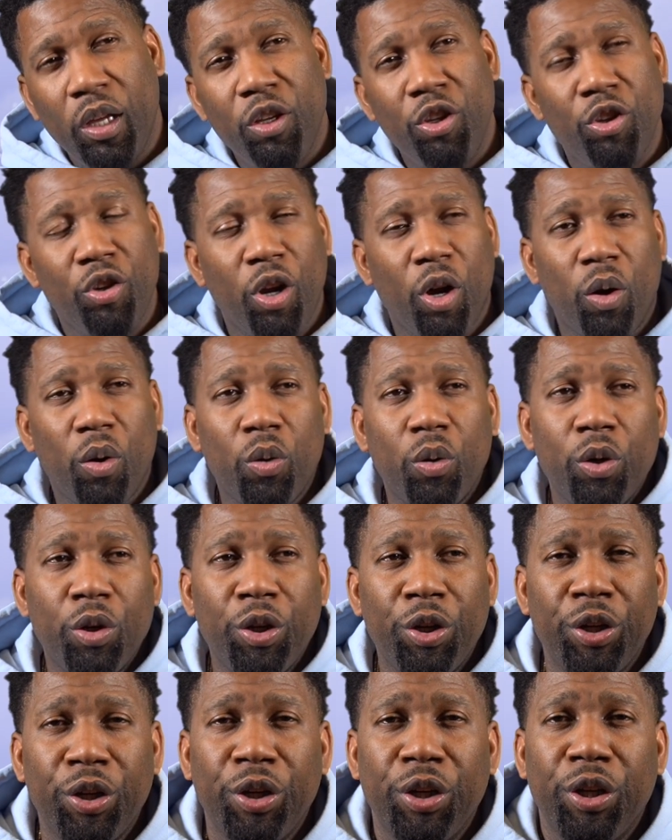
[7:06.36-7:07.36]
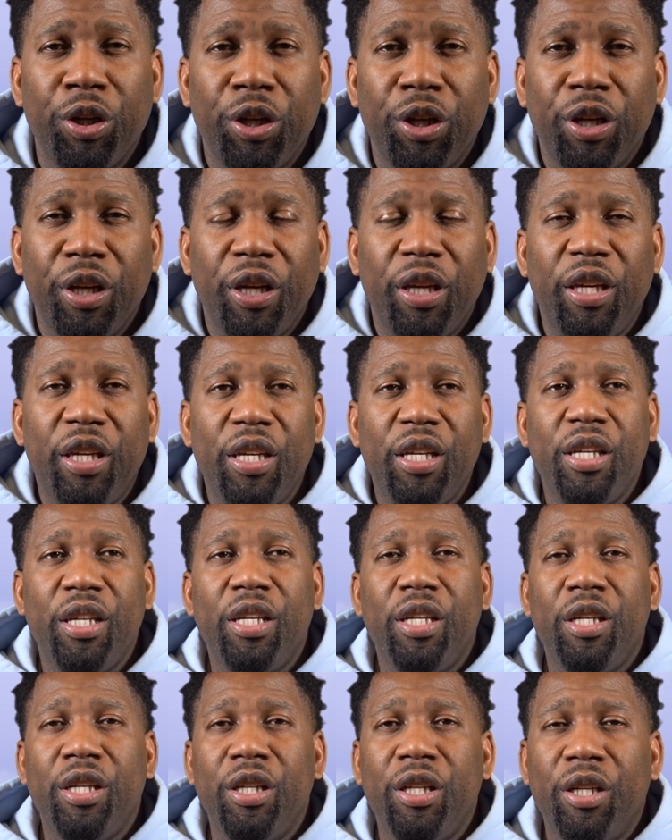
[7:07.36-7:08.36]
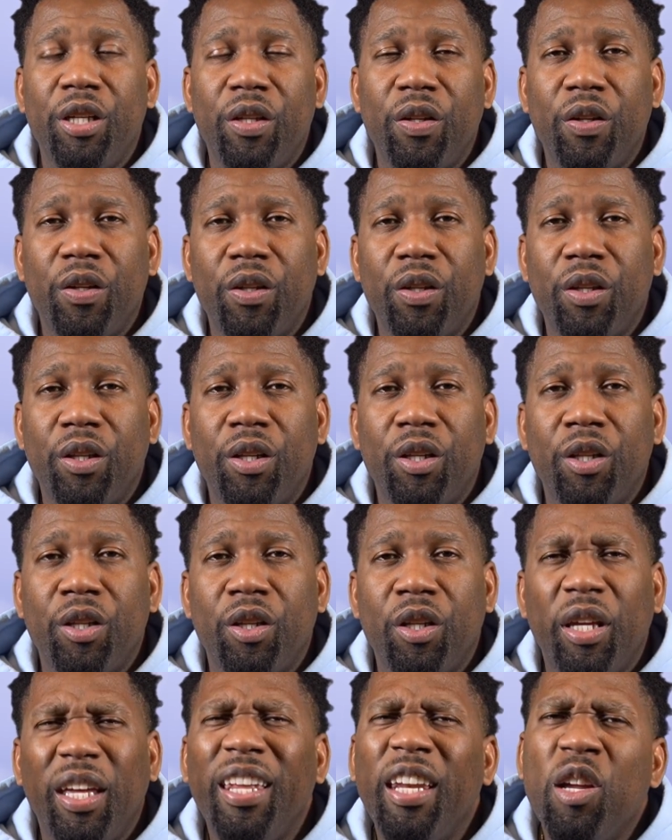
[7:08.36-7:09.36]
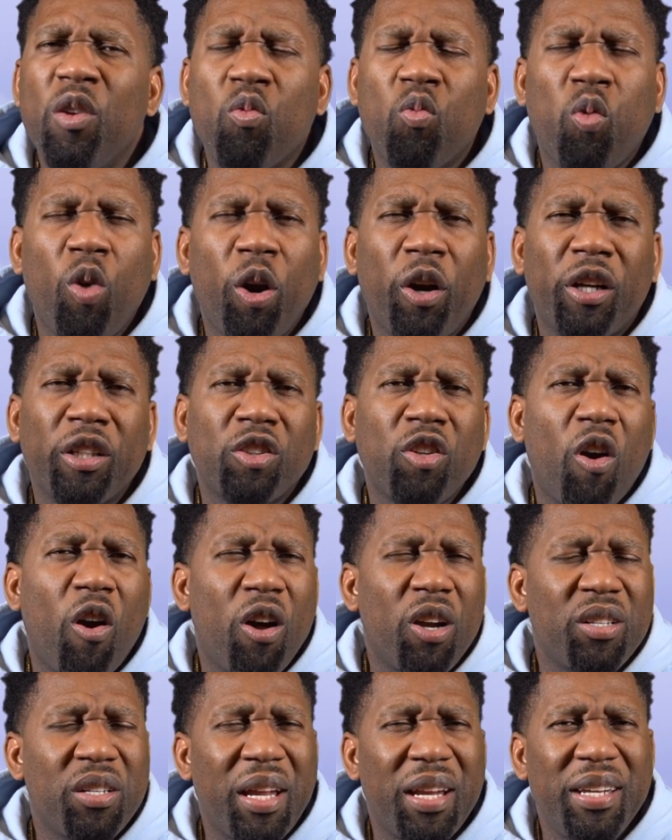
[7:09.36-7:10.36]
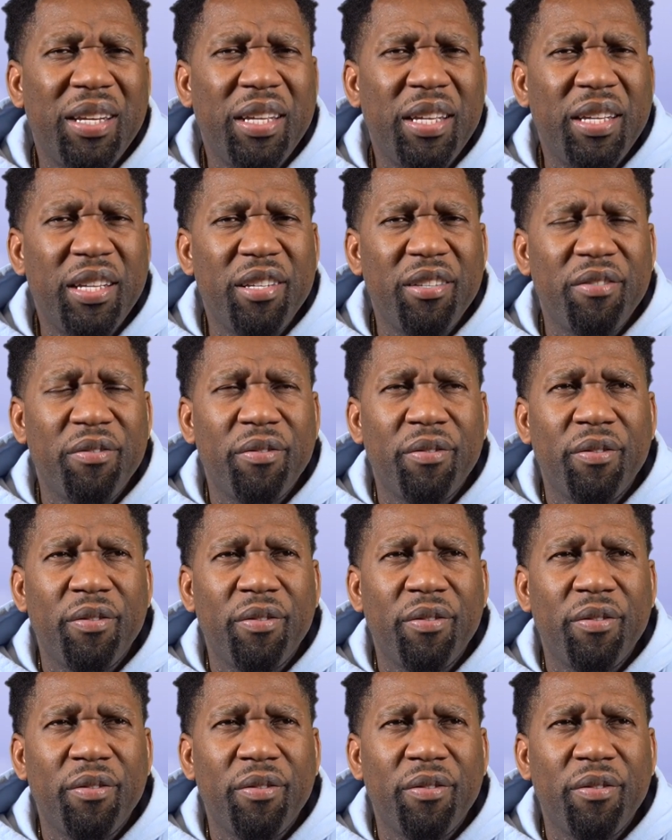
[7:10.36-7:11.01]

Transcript: you know, he didn't work as hard as I did,